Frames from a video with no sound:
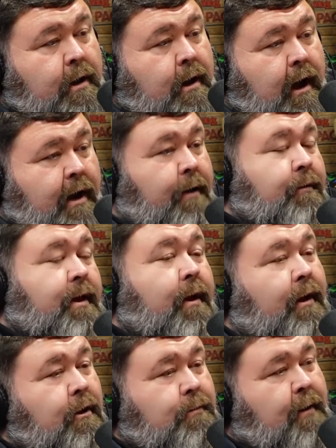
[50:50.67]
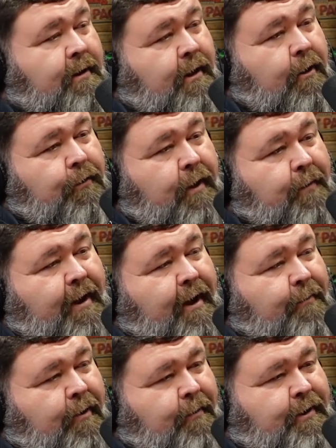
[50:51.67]
And that goes back to the whole thing about how to
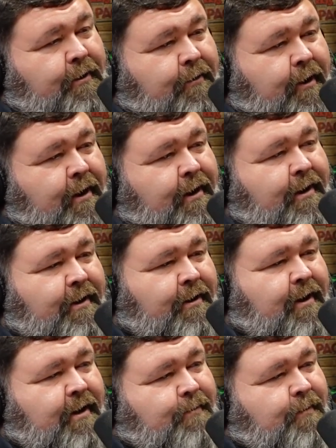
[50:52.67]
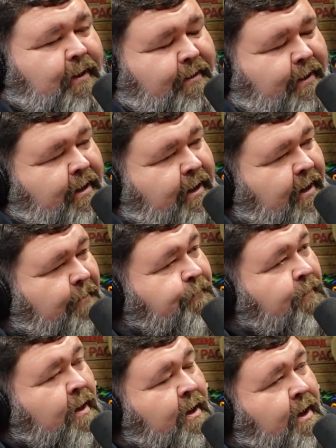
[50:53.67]
barbecue right. You asked me about the name.
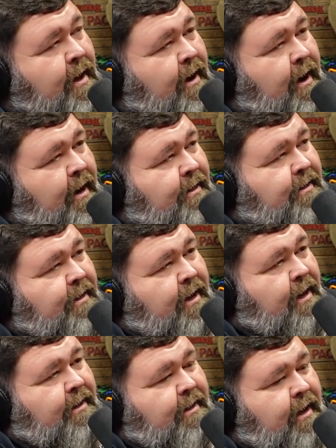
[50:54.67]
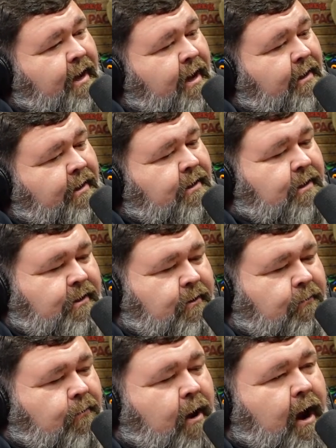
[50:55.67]
It's not that this is the
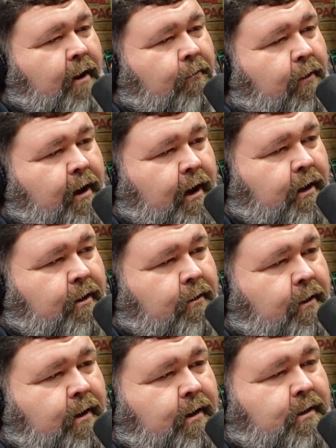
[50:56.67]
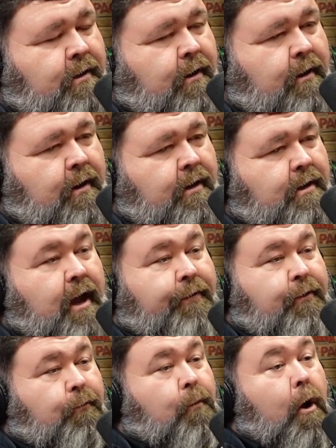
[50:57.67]
right way to do it. It's not
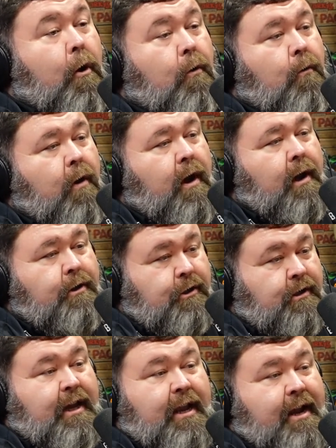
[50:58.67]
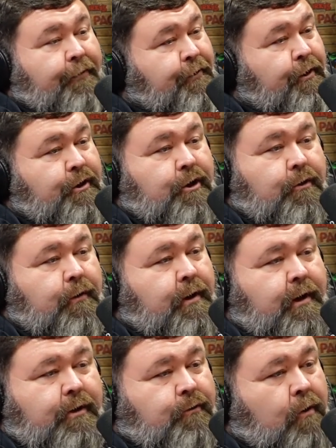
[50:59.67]
the wrong way. Just getting out there and doing
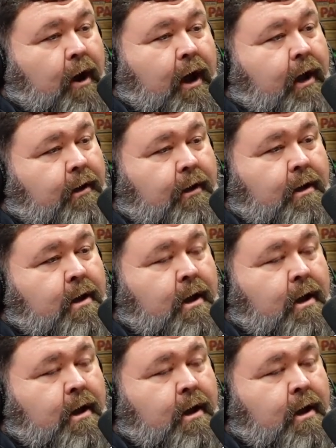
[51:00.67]
it is right. Mm-hmm.